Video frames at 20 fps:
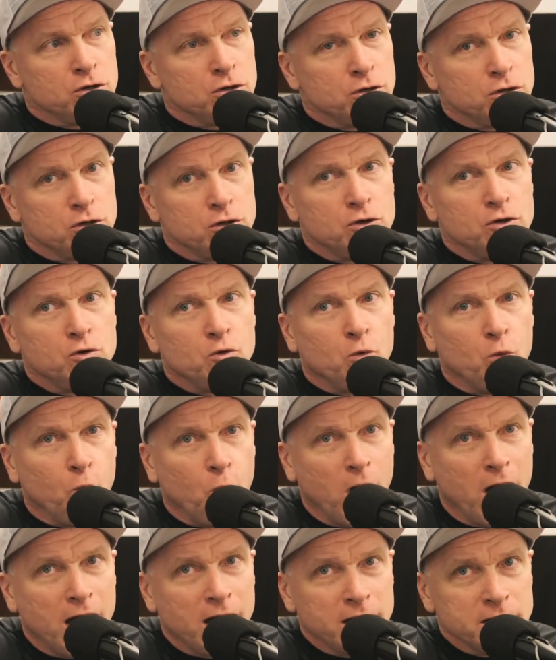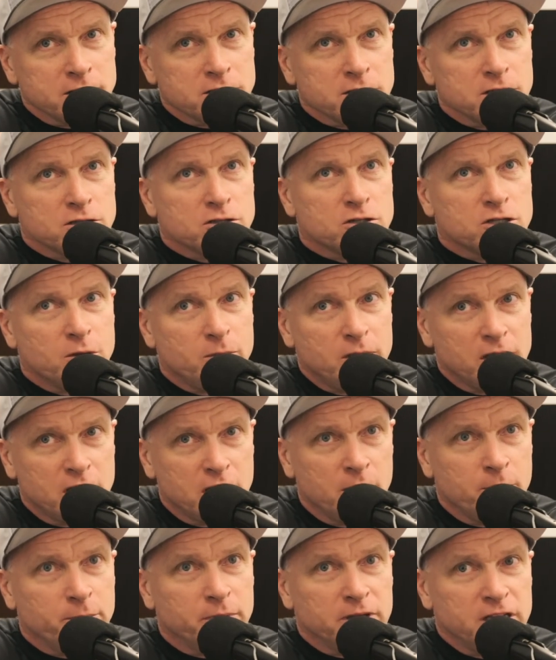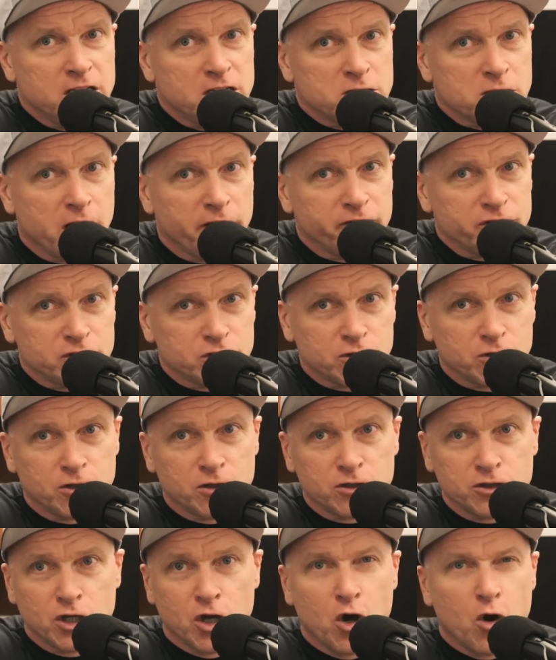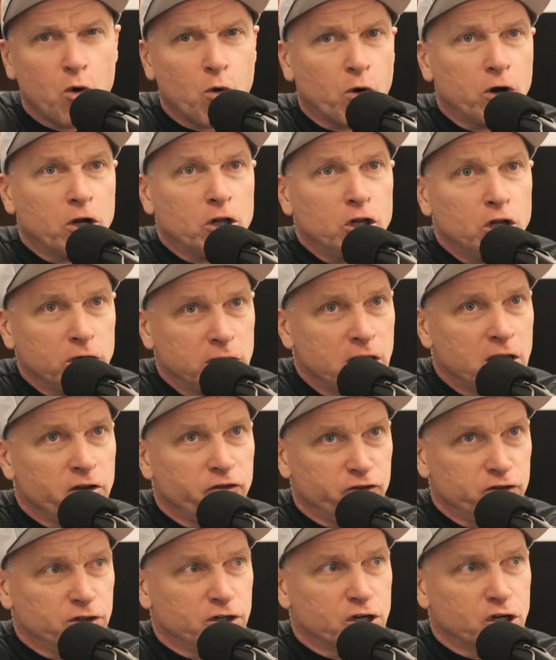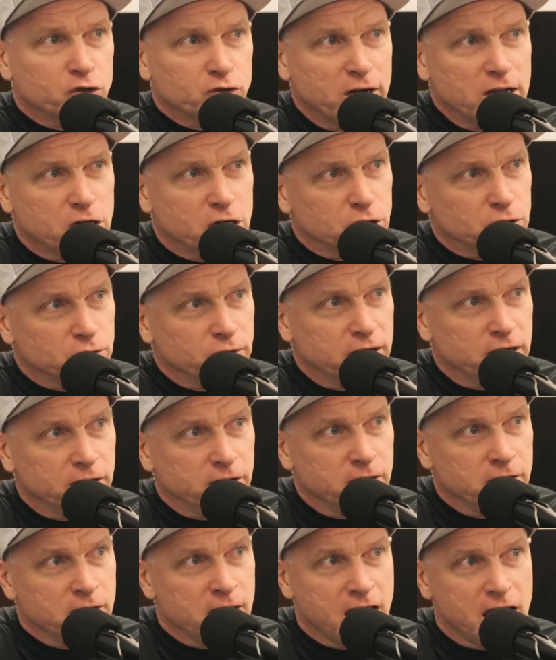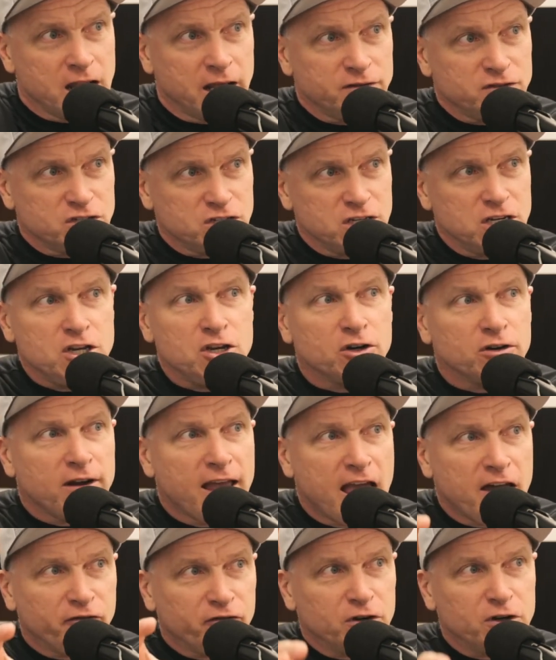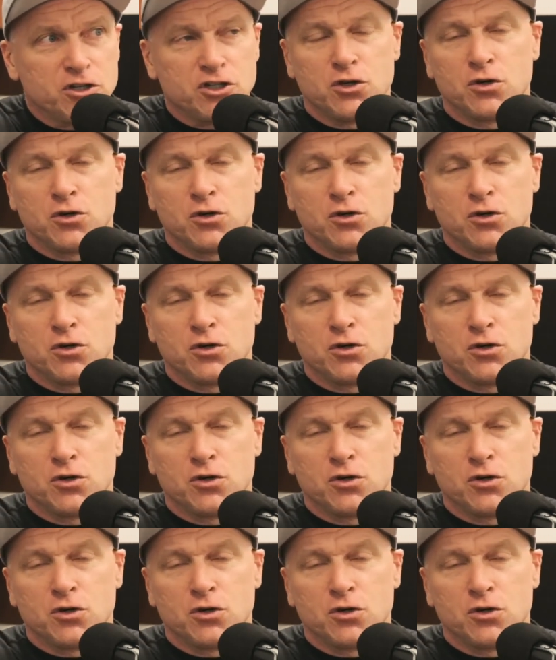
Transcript: who want to become police officers or are looking for a great career, and I've seen your efforts.